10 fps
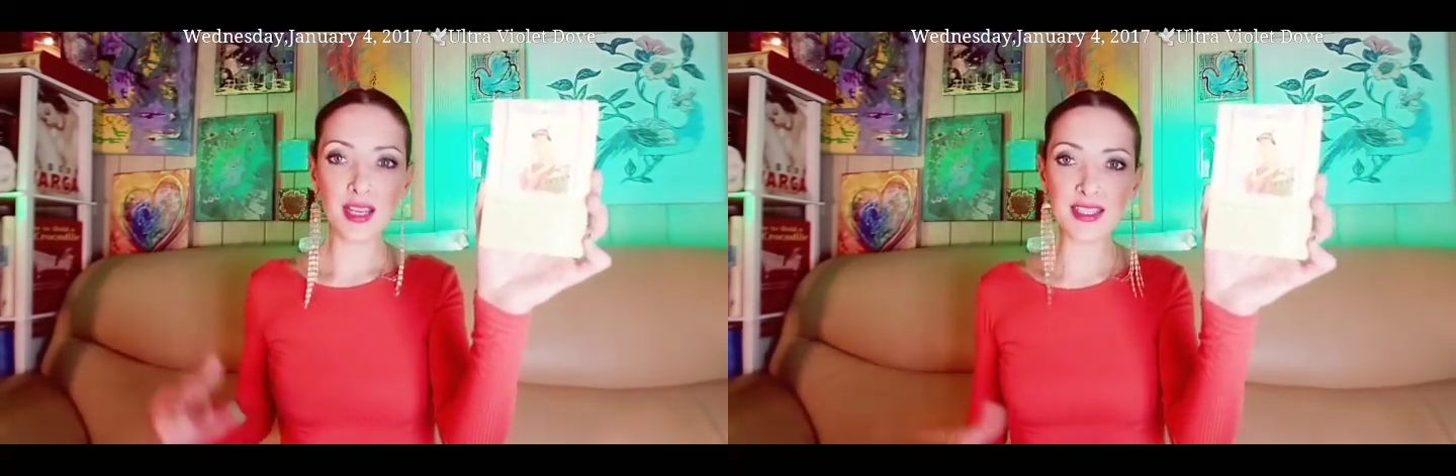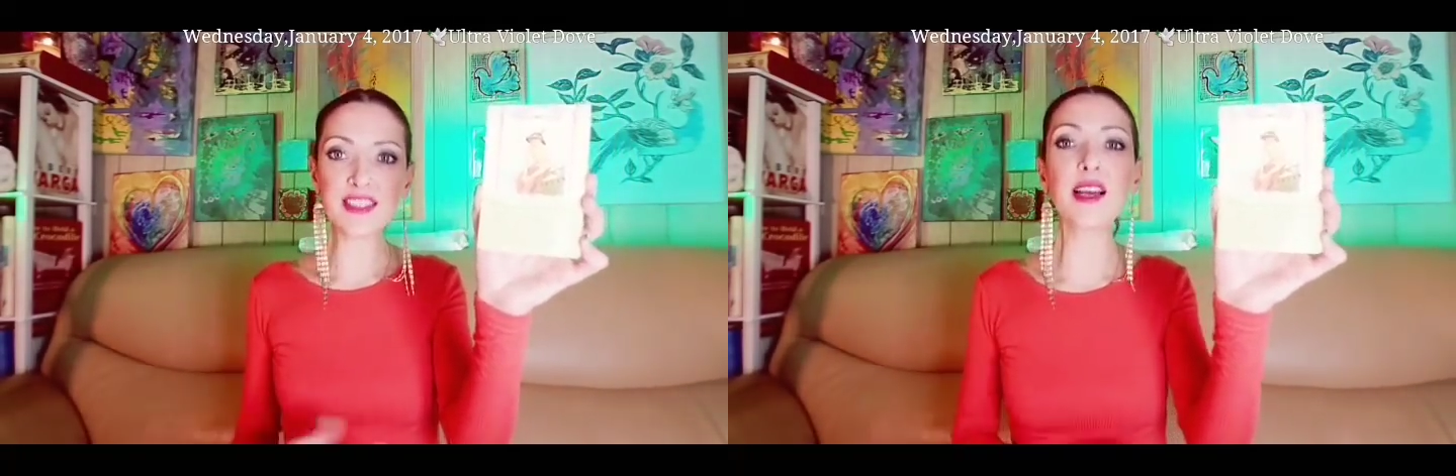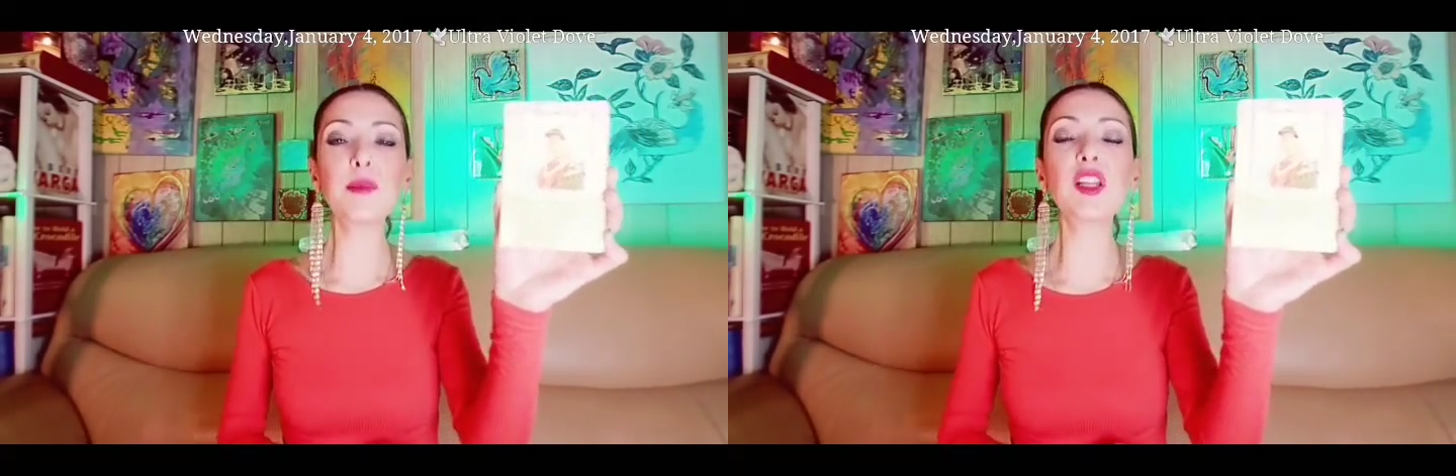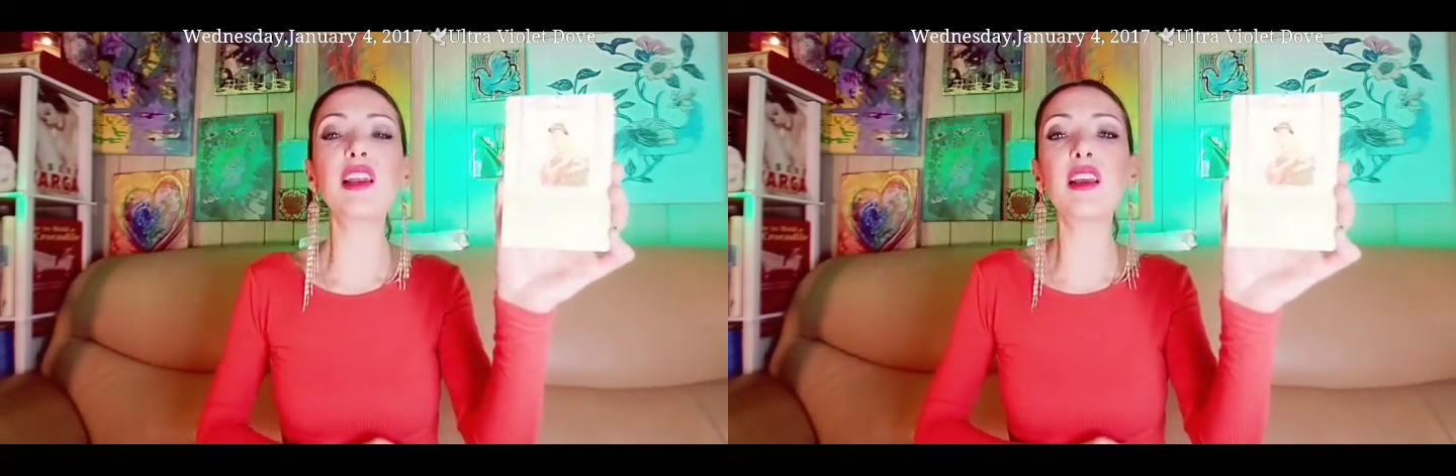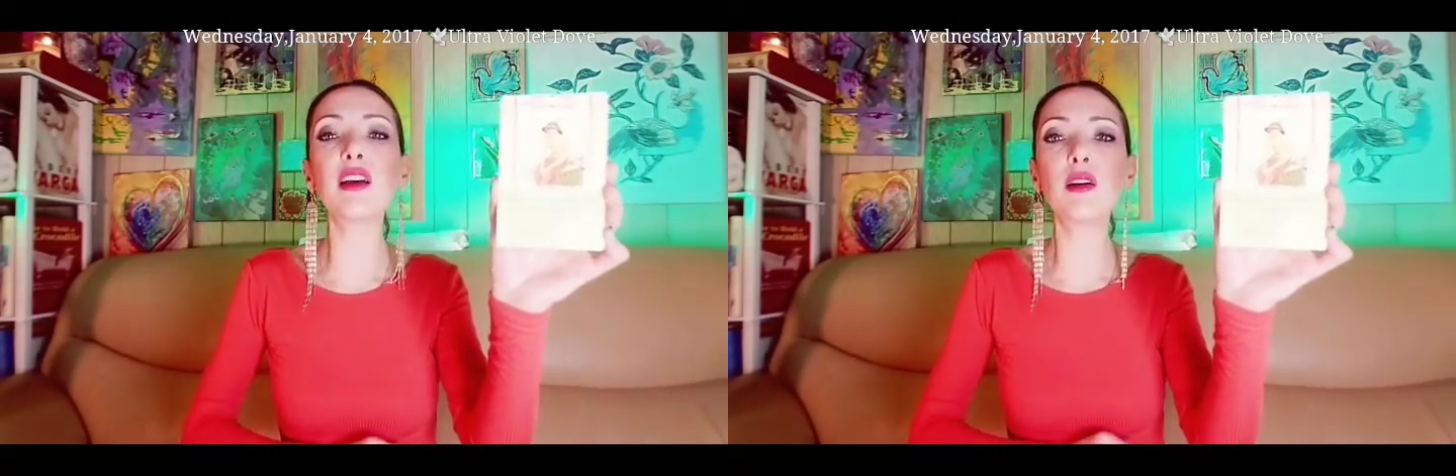It's time to
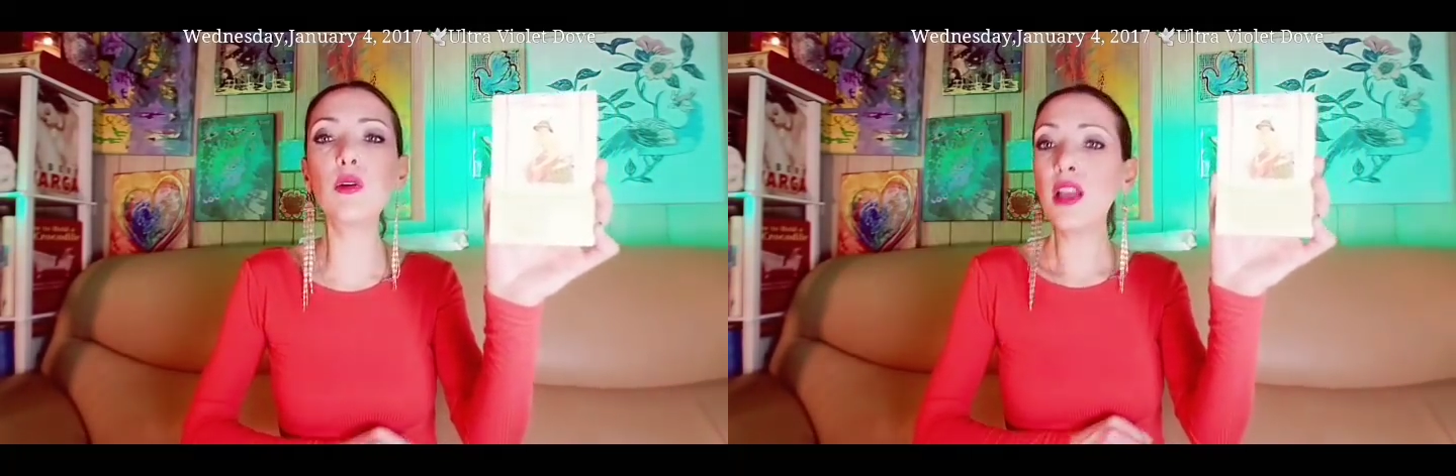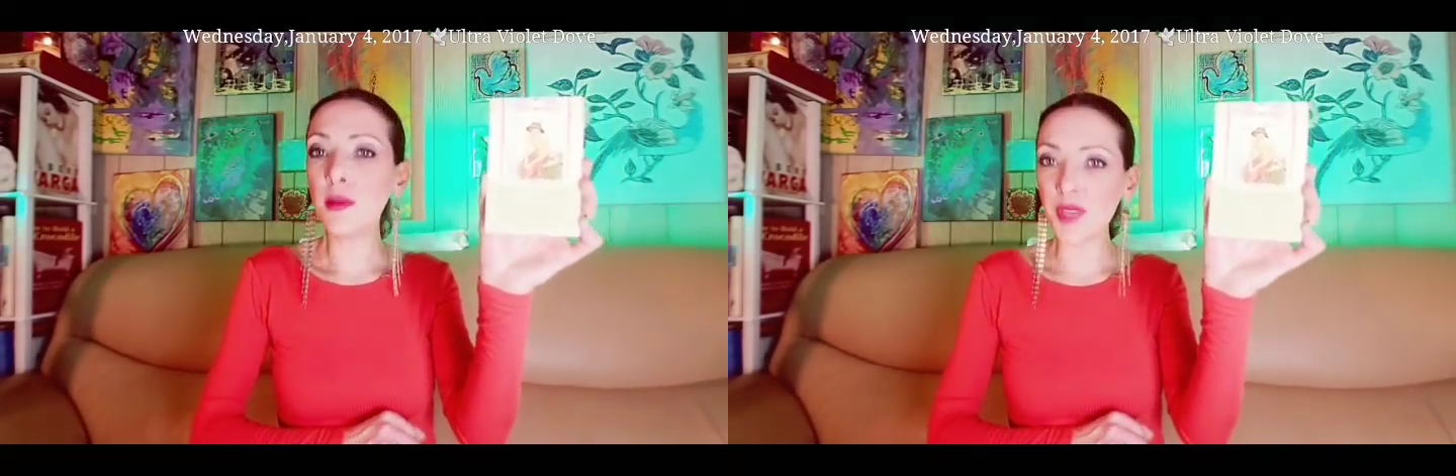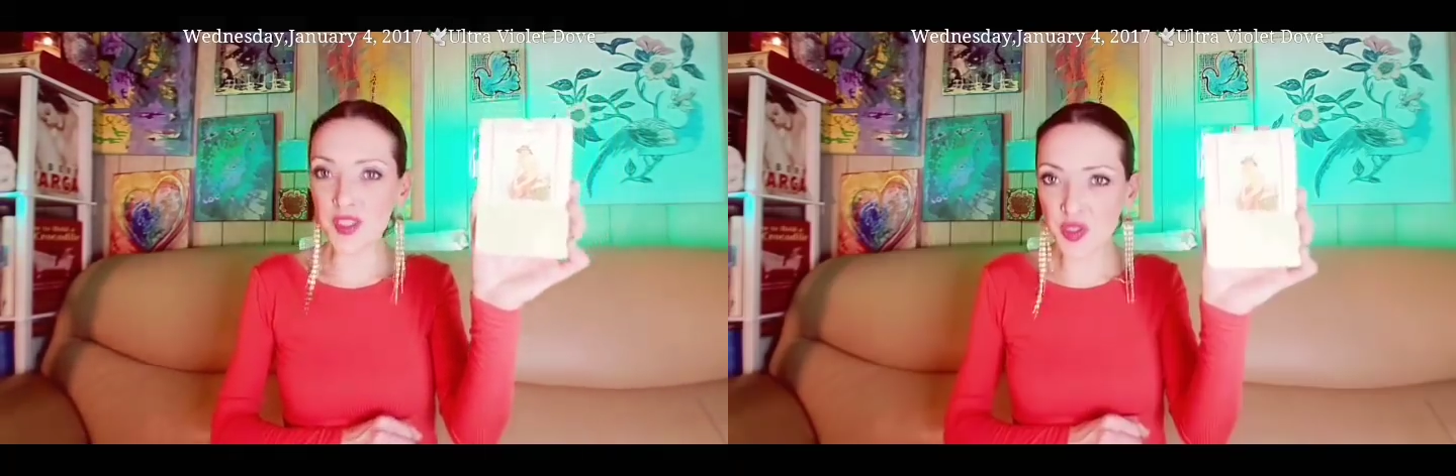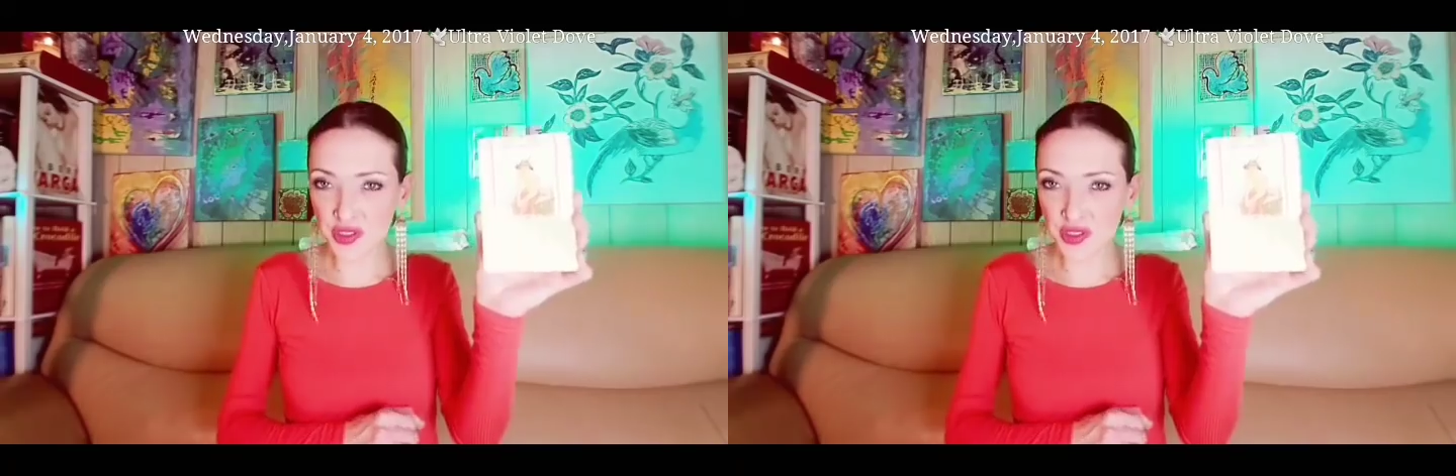let it go because